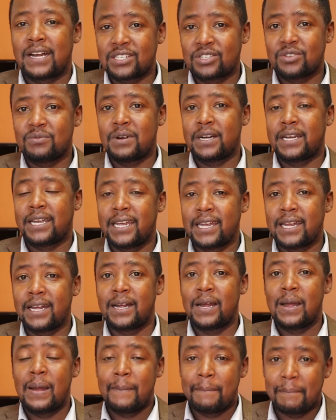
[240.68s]
customer
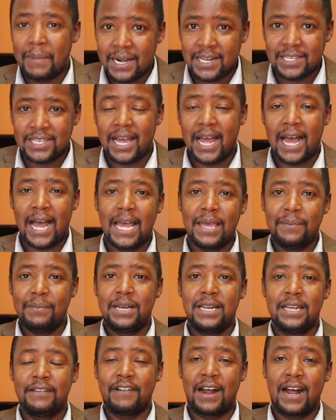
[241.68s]
care manager. I
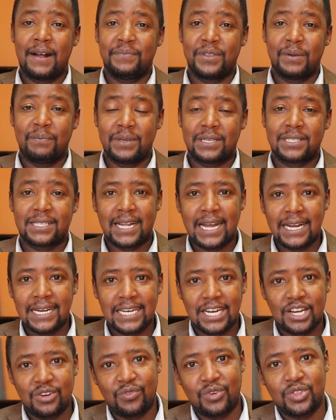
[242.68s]
believe I'm the best
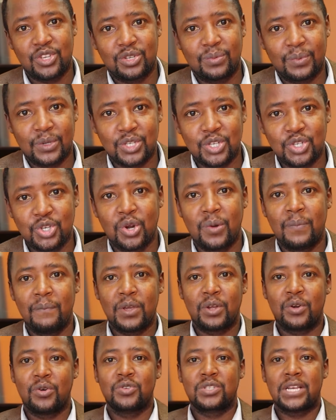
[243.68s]
candidate for this position
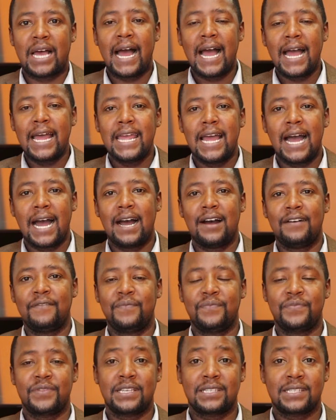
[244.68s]
because I
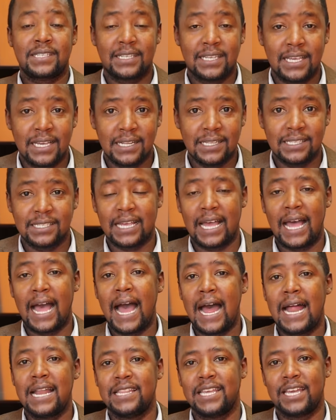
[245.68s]
have the skills
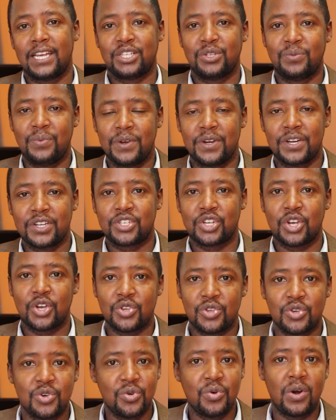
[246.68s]
and the experience
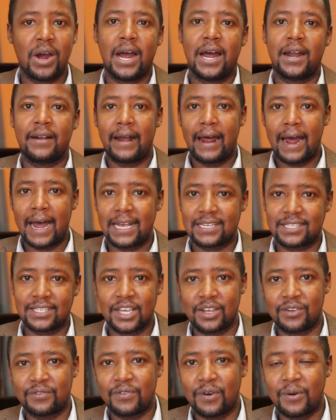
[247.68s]
you are
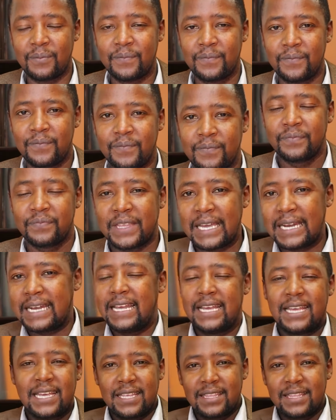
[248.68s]
asking for. Then